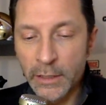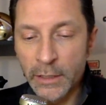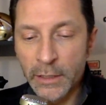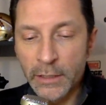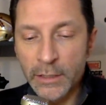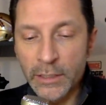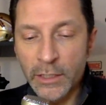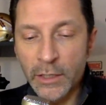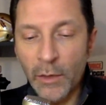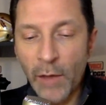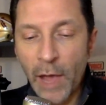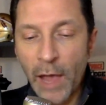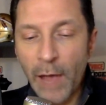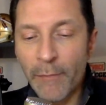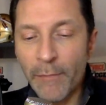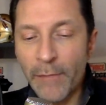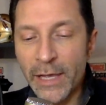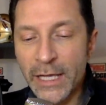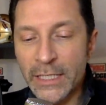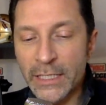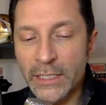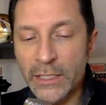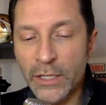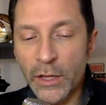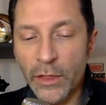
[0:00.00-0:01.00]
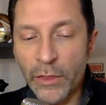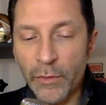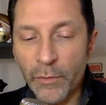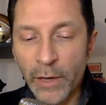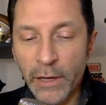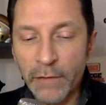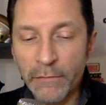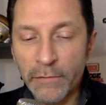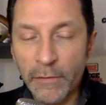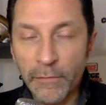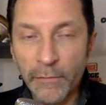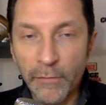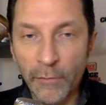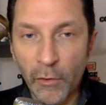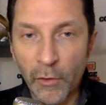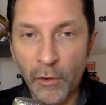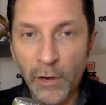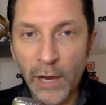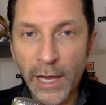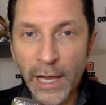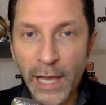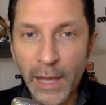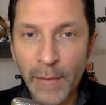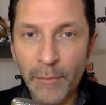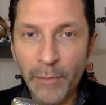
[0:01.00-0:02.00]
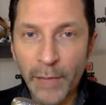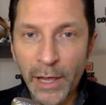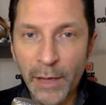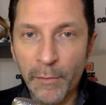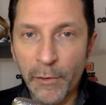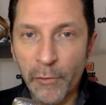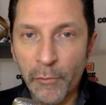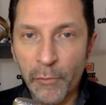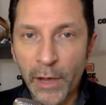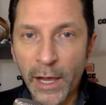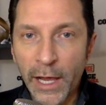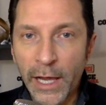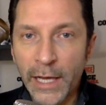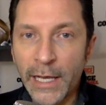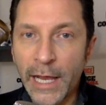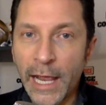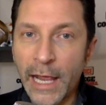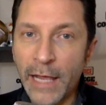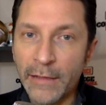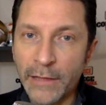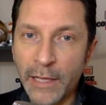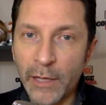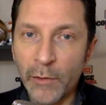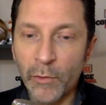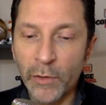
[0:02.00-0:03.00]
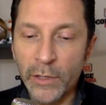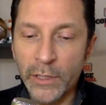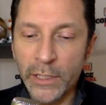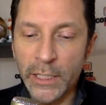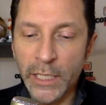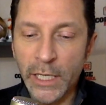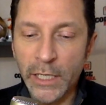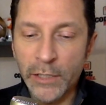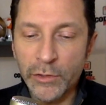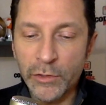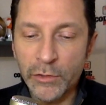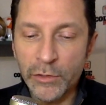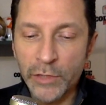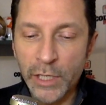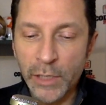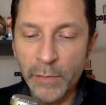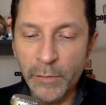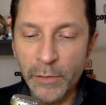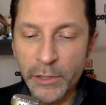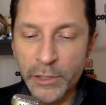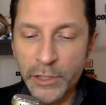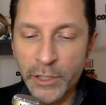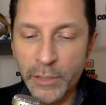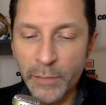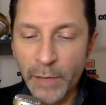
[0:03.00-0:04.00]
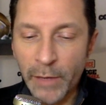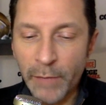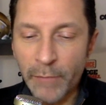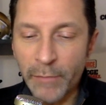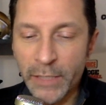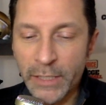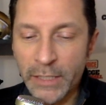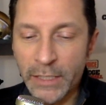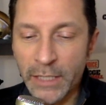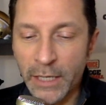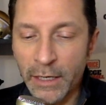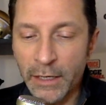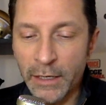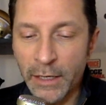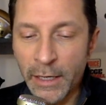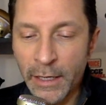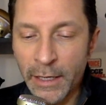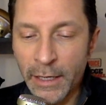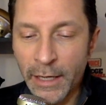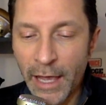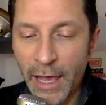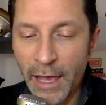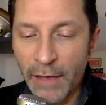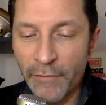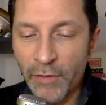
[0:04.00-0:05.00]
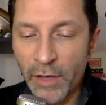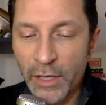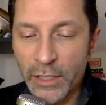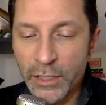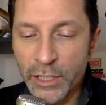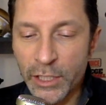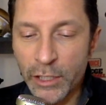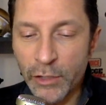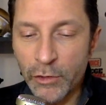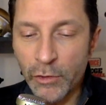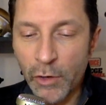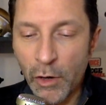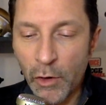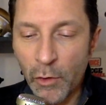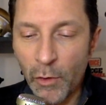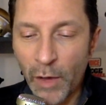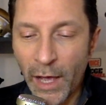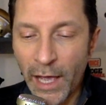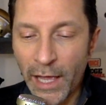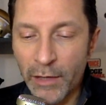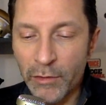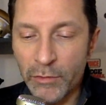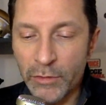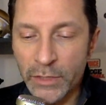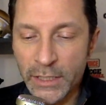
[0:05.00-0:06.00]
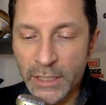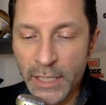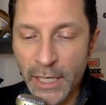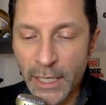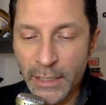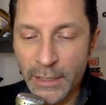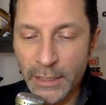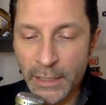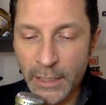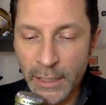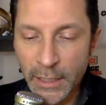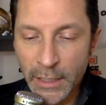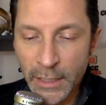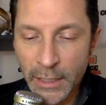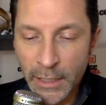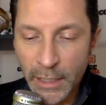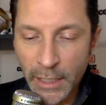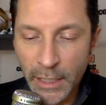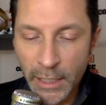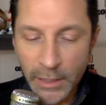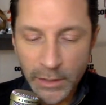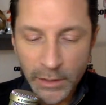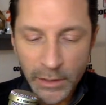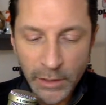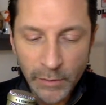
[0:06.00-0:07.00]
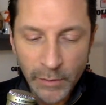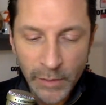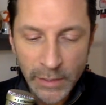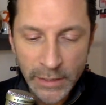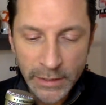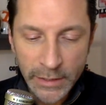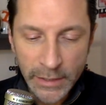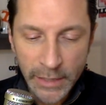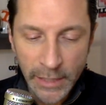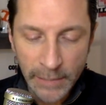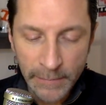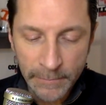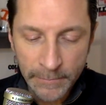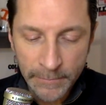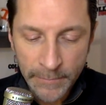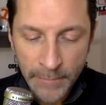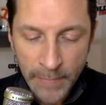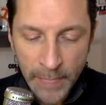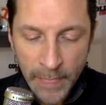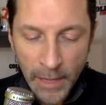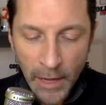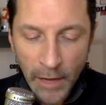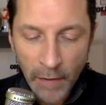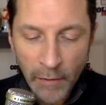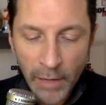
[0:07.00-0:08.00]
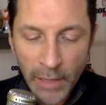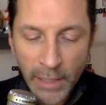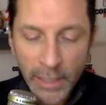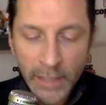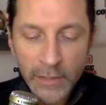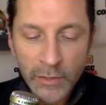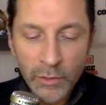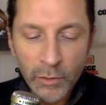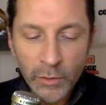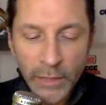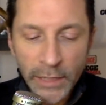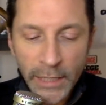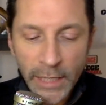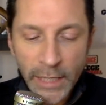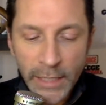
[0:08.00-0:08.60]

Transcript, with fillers: So I missed three of the four. I got Bama right, and they won the national championship. I missed on F S U, Ohio State, and U S C. All right, in twenty